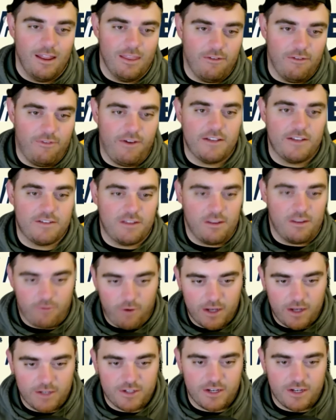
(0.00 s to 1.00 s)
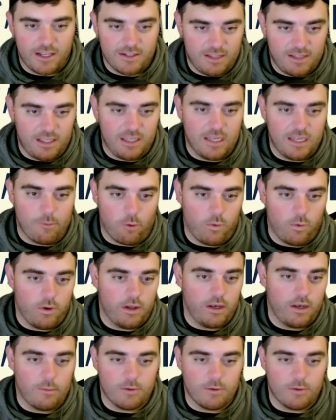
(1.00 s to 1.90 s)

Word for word: the face of the franchise, the number one,